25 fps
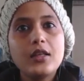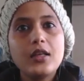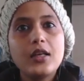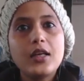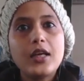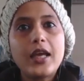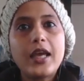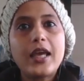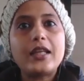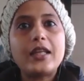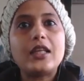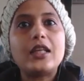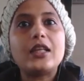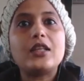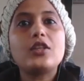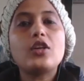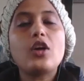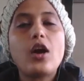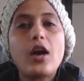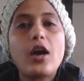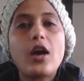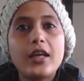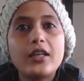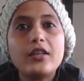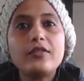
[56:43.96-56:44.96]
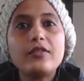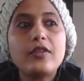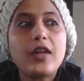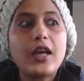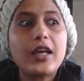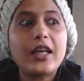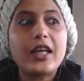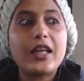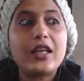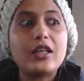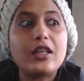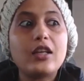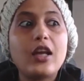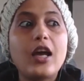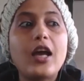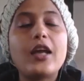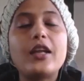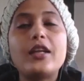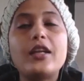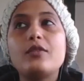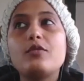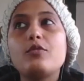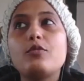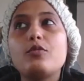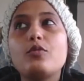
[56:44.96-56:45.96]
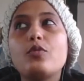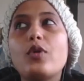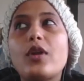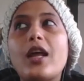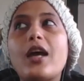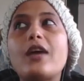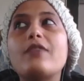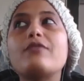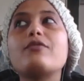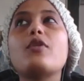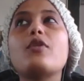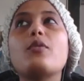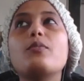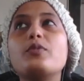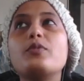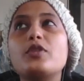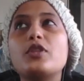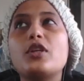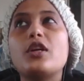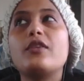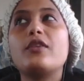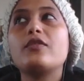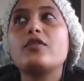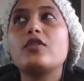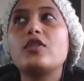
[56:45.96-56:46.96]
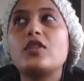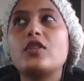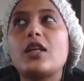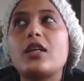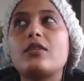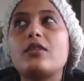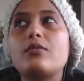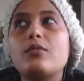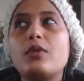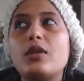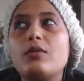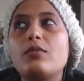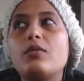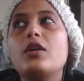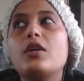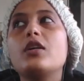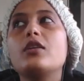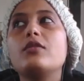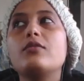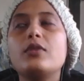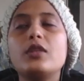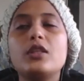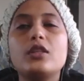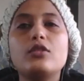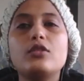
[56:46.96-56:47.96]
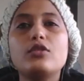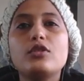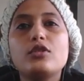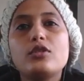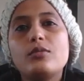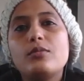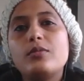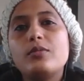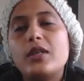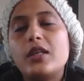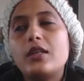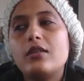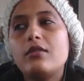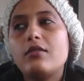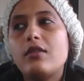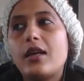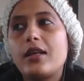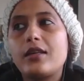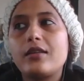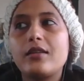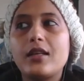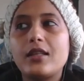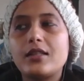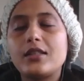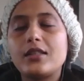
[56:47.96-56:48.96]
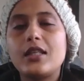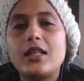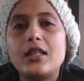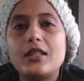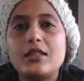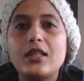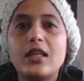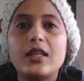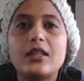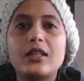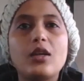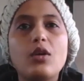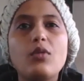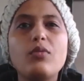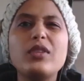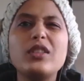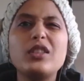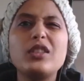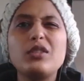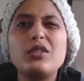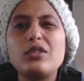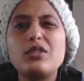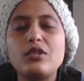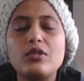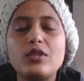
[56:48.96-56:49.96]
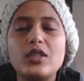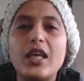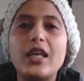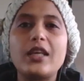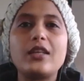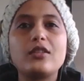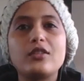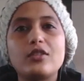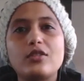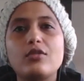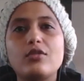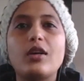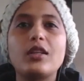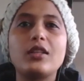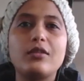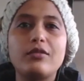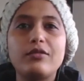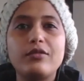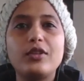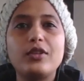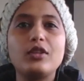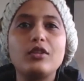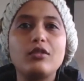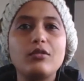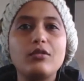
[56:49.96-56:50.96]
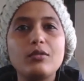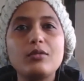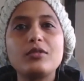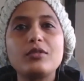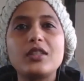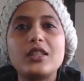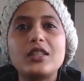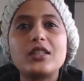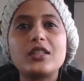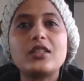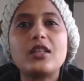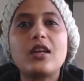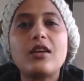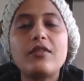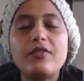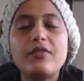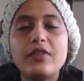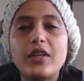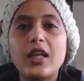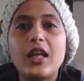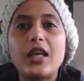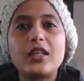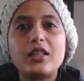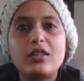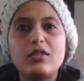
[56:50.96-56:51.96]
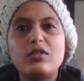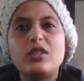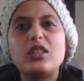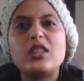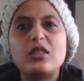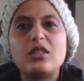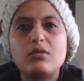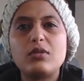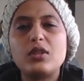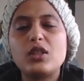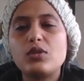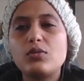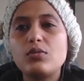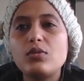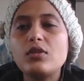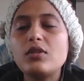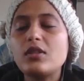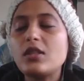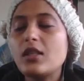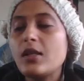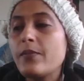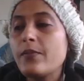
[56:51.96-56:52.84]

And it kind of like and what I've observed, because like we used to be like as kids, like they always used to take us to other funerals and stuff and like all these rituals.